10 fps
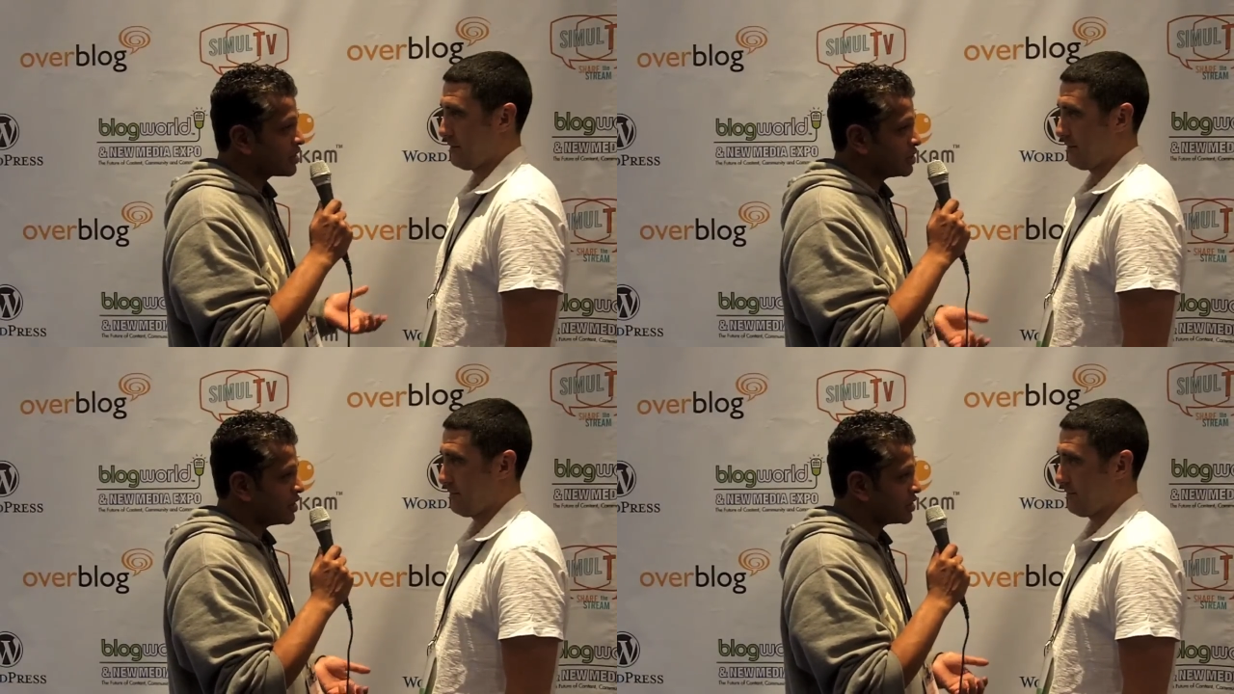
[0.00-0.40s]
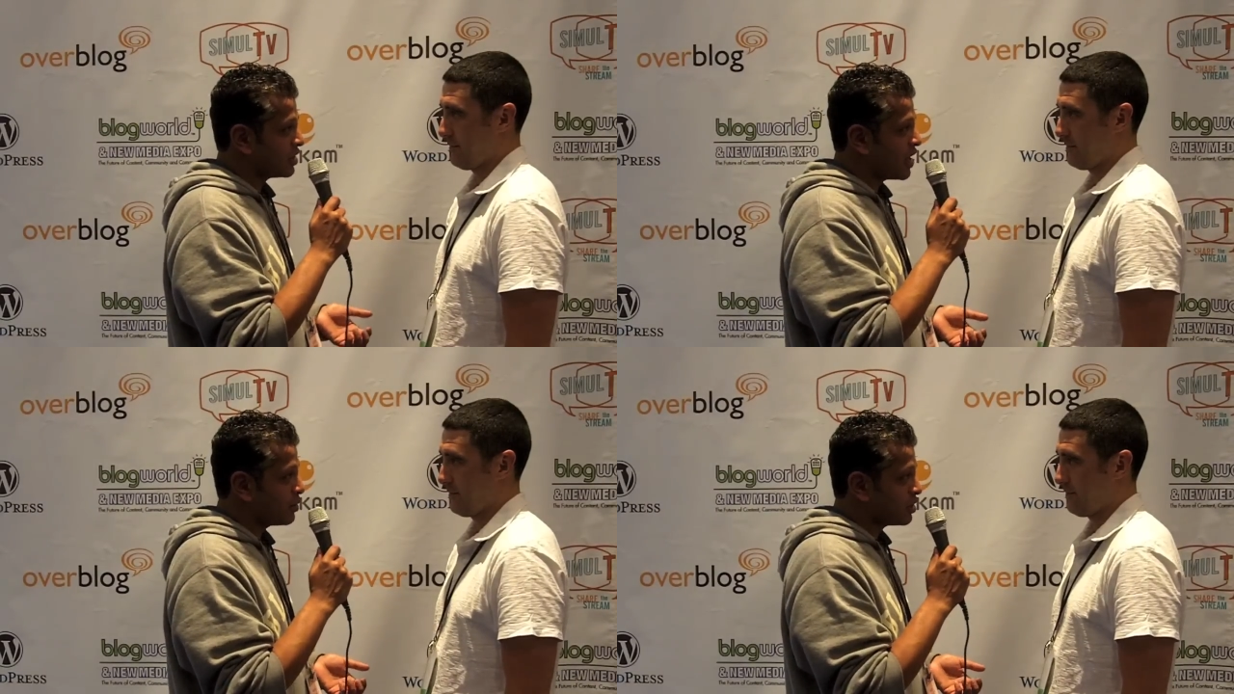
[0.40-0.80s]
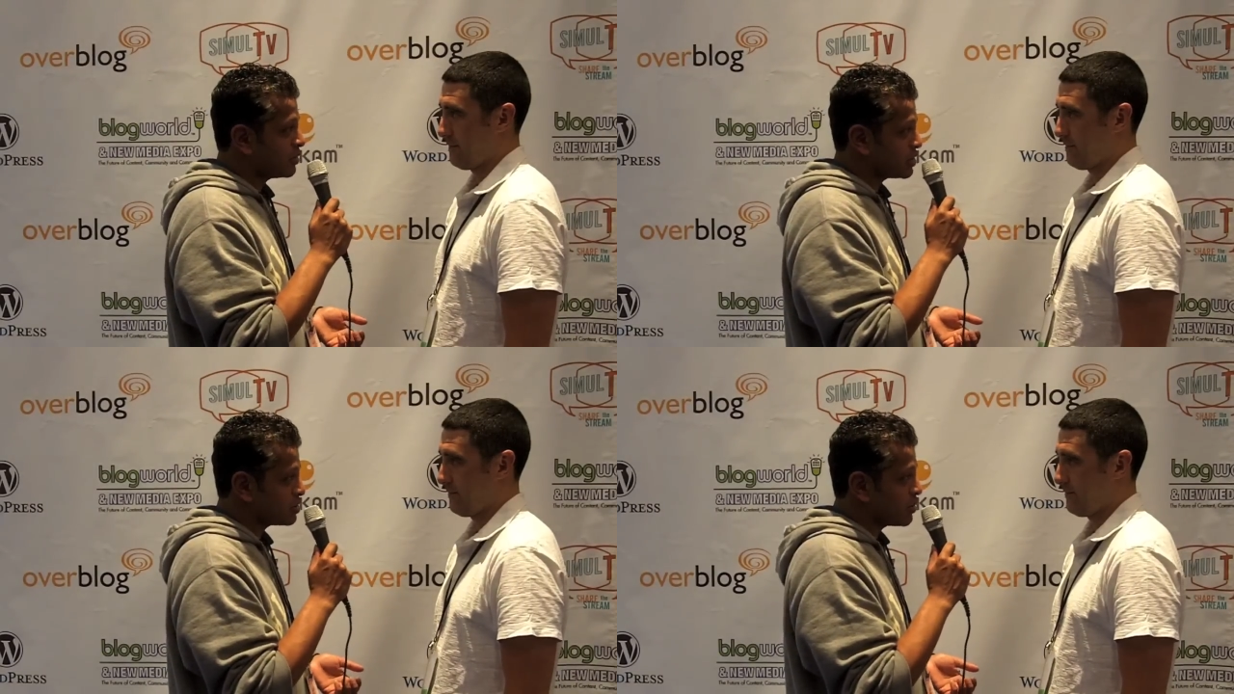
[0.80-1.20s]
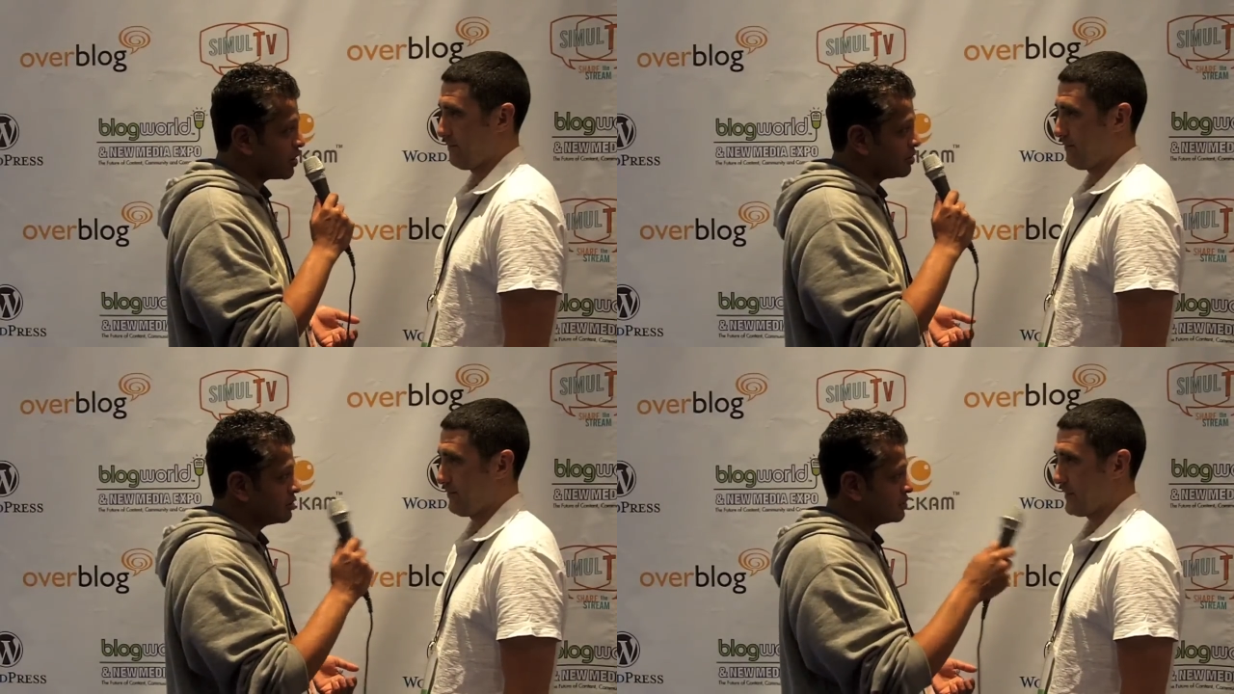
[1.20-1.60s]
Speaker 1: actually does align with the business
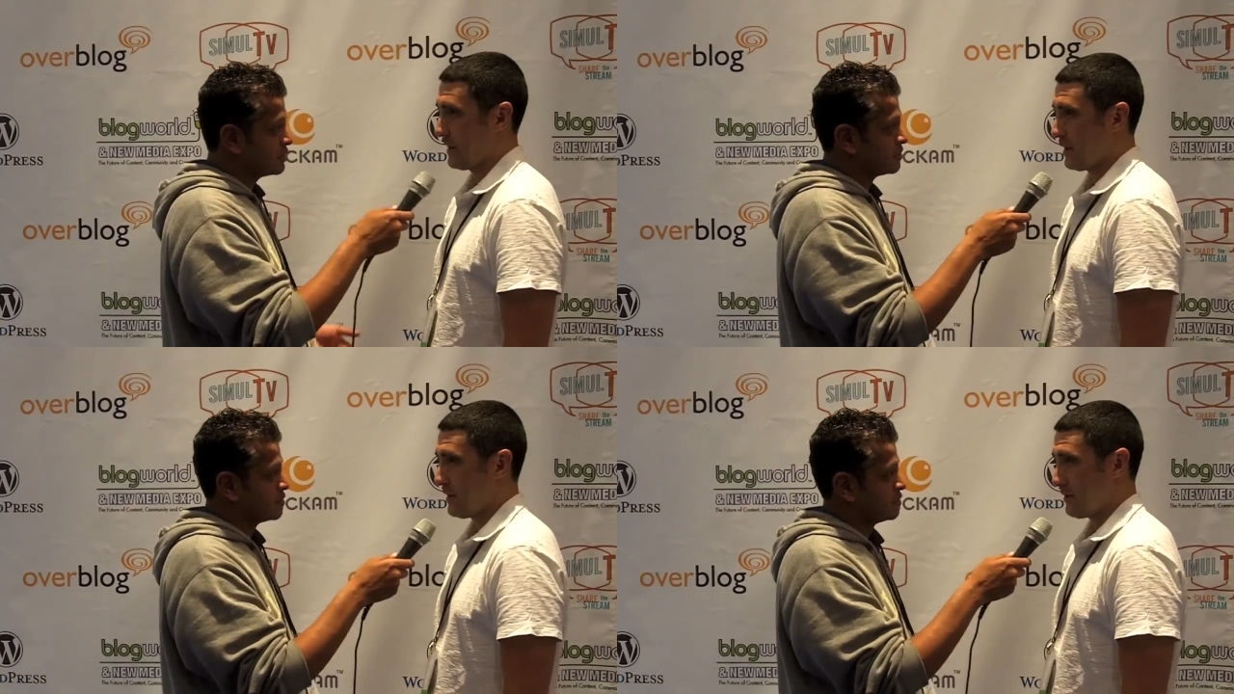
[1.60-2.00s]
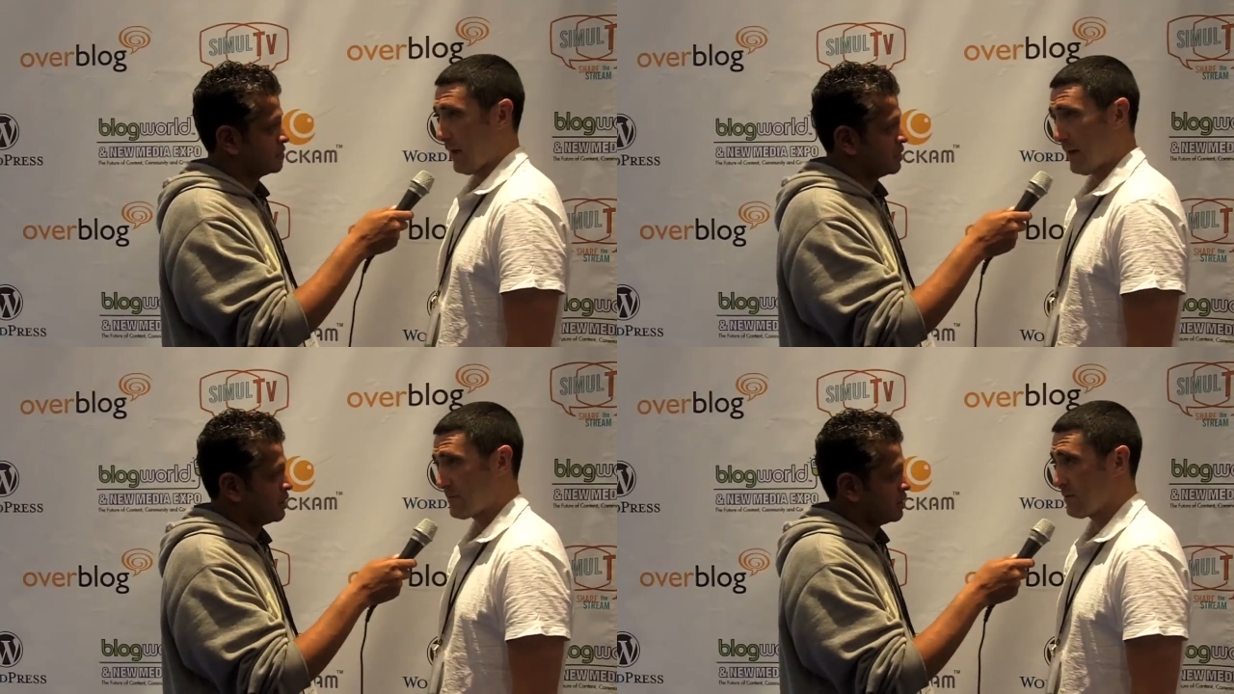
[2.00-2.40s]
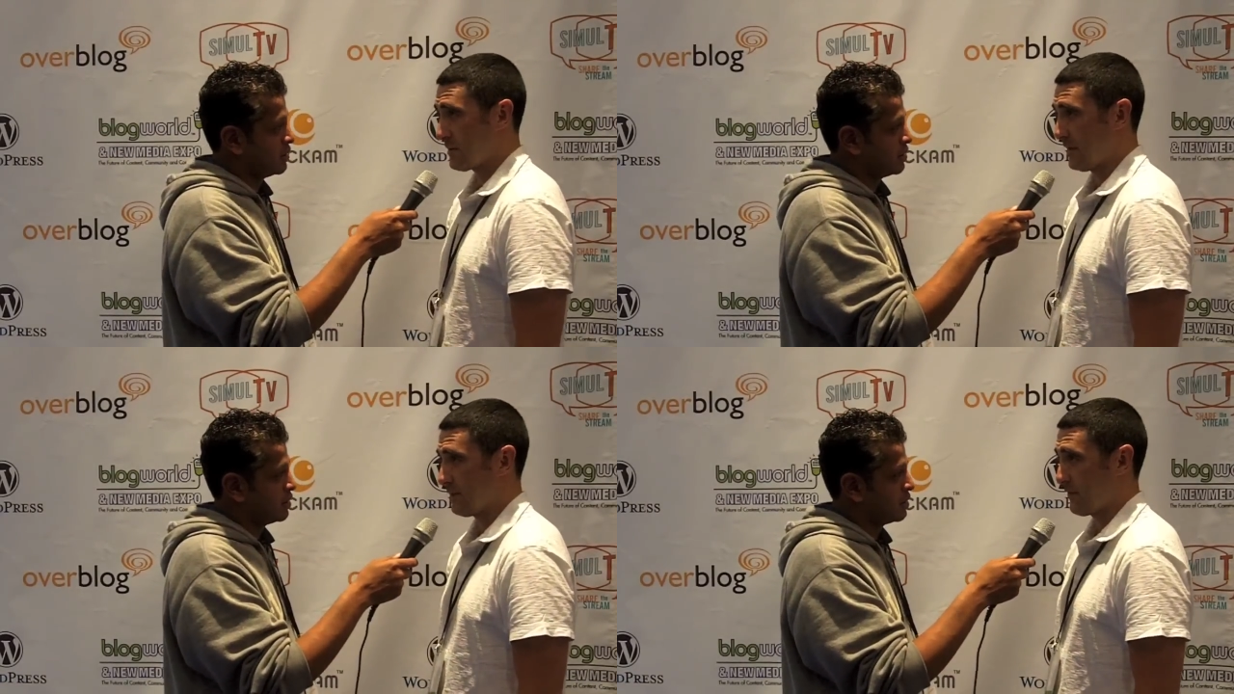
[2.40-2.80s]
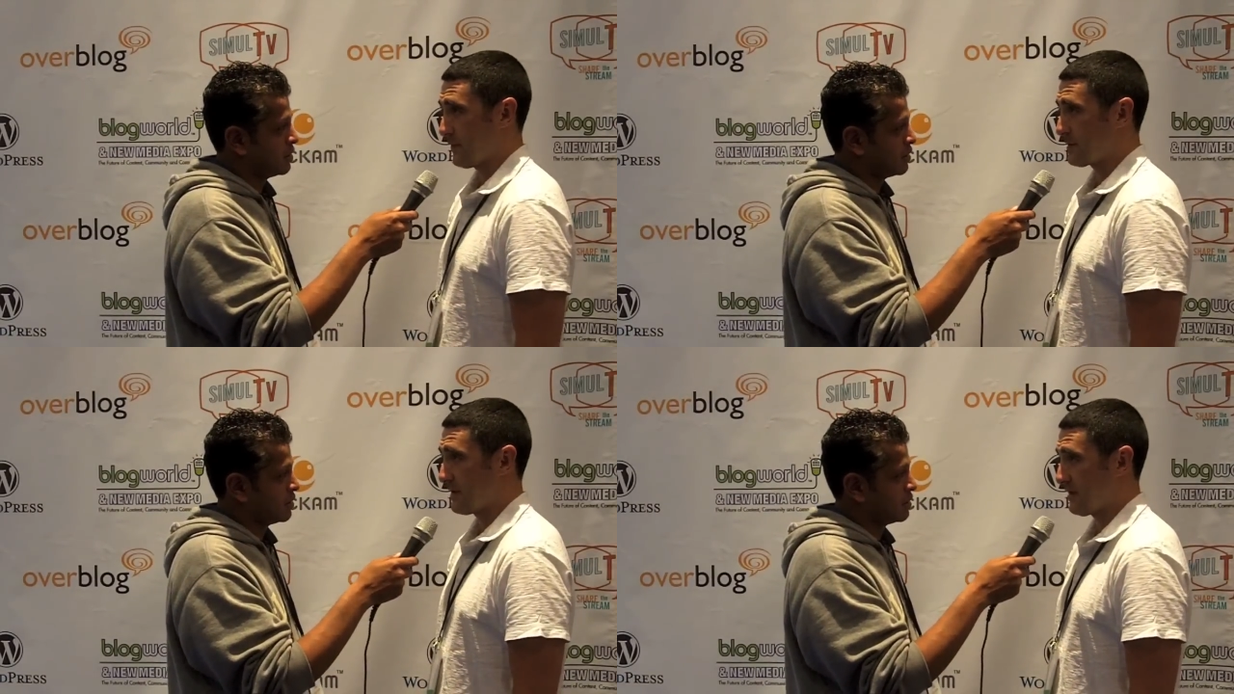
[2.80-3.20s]
model?
Speaker 2: Absolutely. The
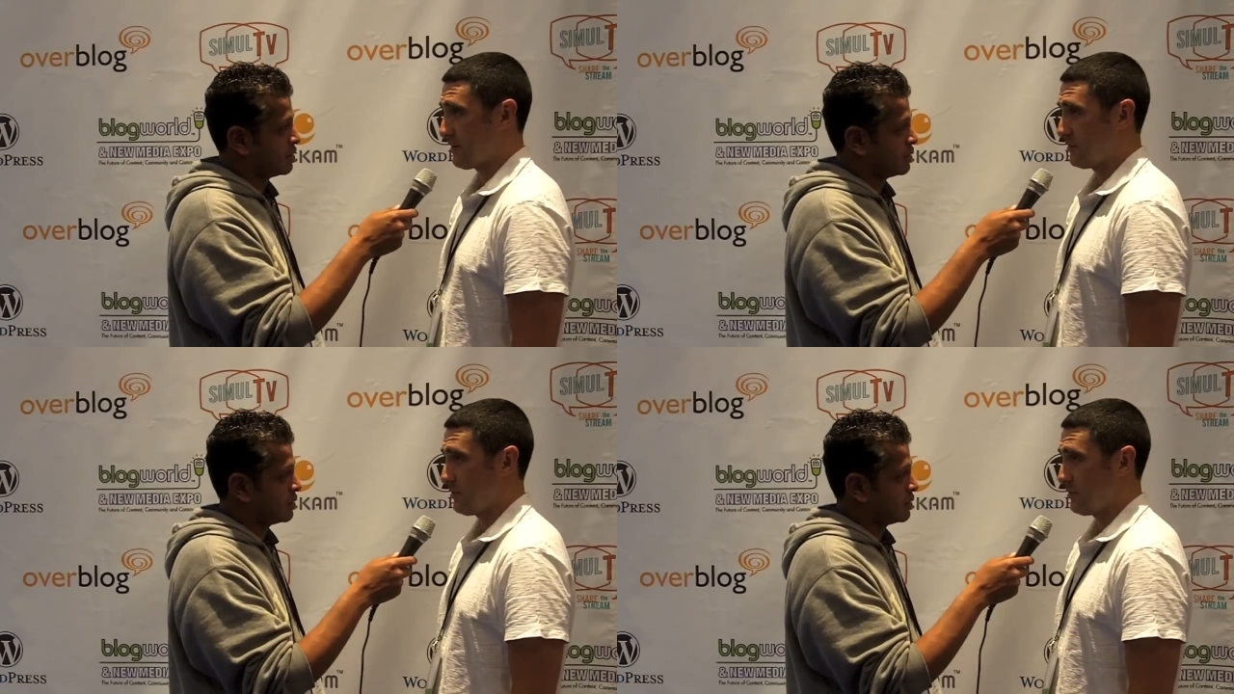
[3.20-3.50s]
first thing they can